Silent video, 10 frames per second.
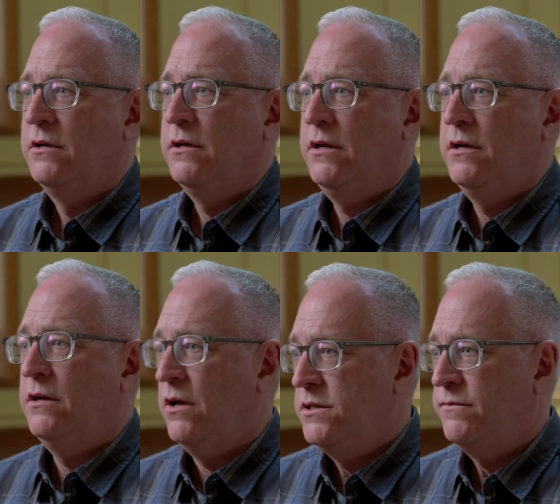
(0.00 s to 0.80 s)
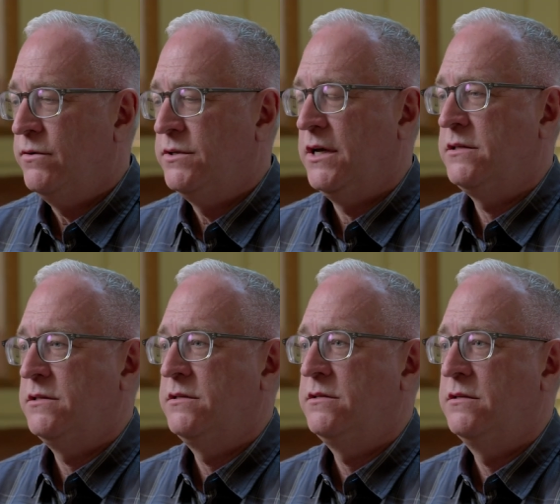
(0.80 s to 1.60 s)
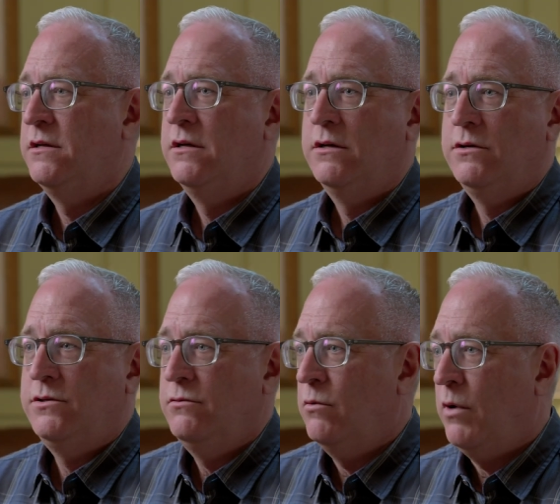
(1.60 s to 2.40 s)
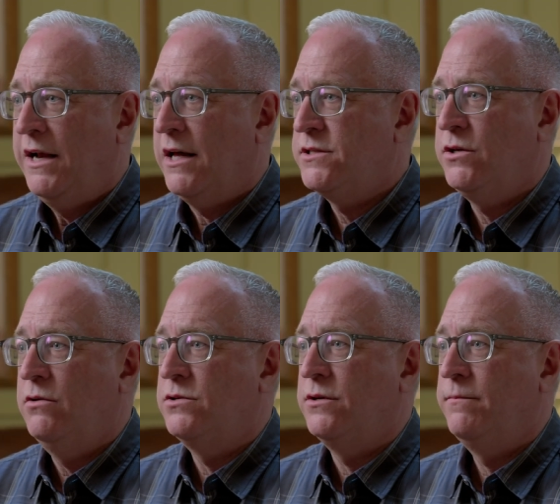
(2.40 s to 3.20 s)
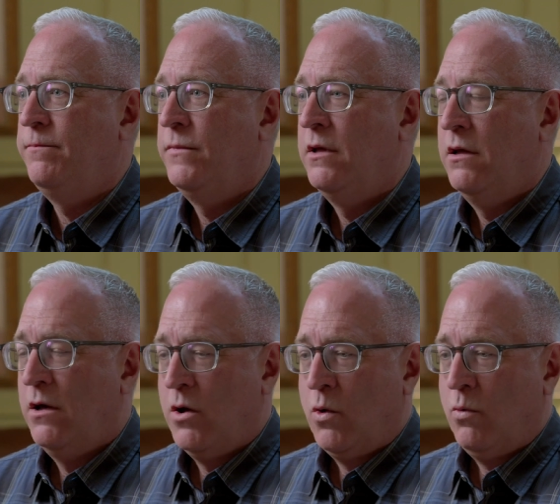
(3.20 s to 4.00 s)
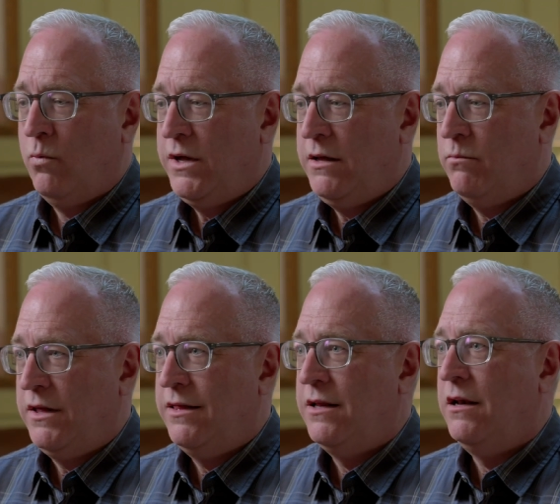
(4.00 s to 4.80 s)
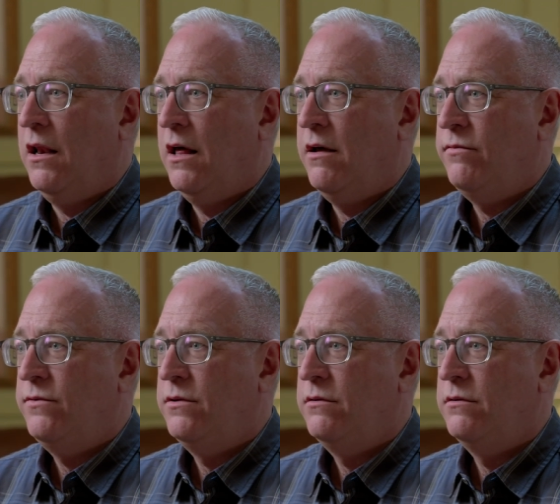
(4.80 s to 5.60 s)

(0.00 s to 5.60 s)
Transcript: in Huntsville, Texas, to await execution. We, we then left